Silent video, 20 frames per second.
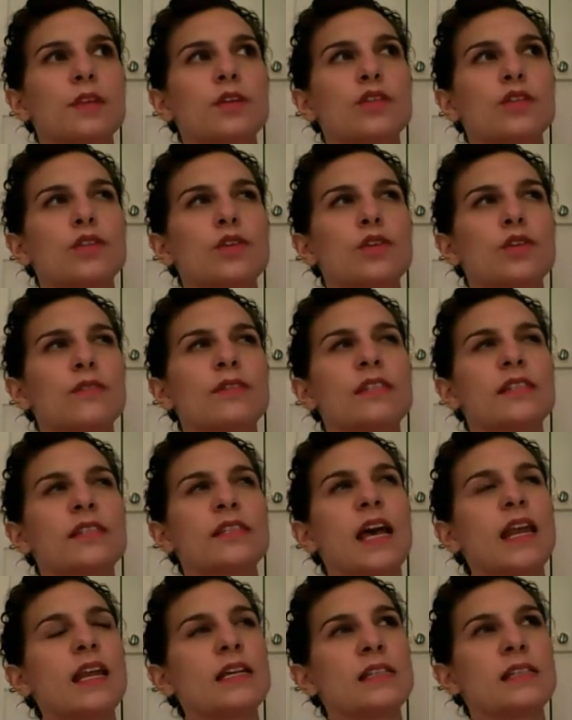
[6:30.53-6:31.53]
sort of
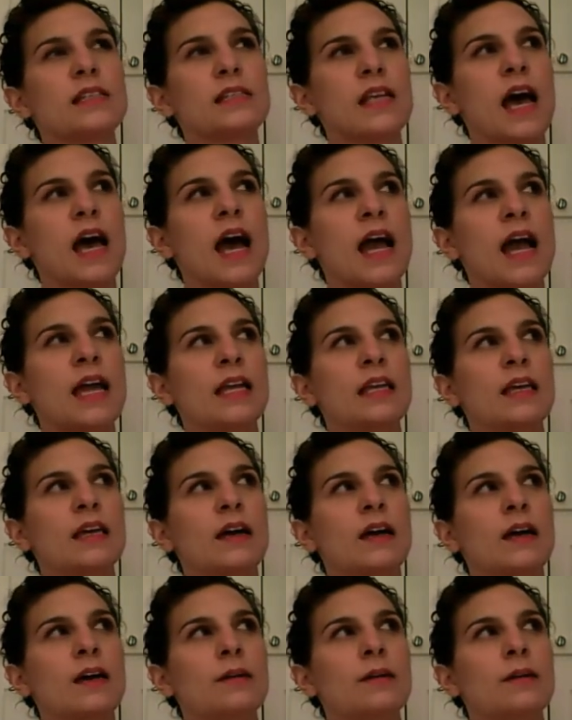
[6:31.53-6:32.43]
set aside